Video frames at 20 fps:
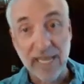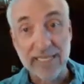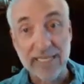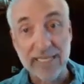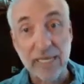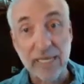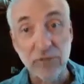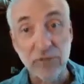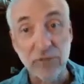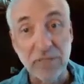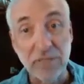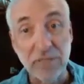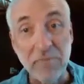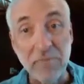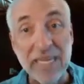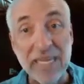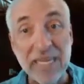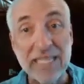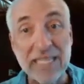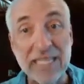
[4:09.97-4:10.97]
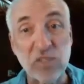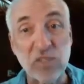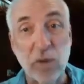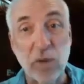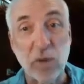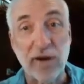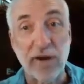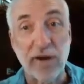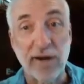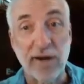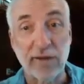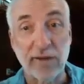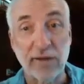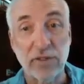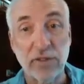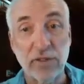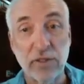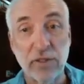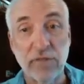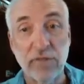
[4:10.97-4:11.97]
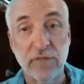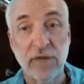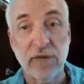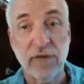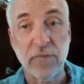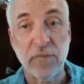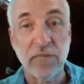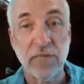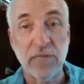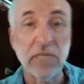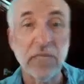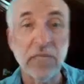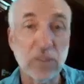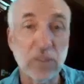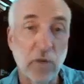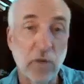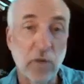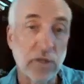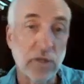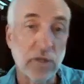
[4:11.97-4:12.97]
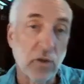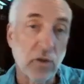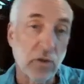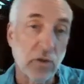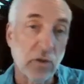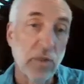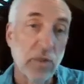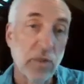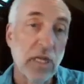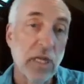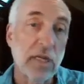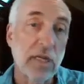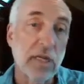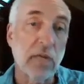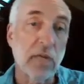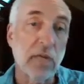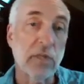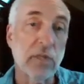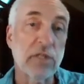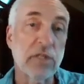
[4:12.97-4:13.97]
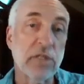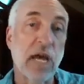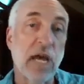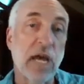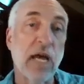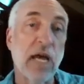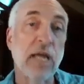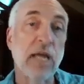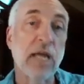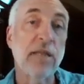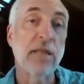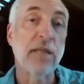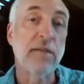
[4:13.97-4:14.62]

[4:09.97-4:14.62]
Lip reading: say it's equal to the mean square errors divided by the mean square total. In other words,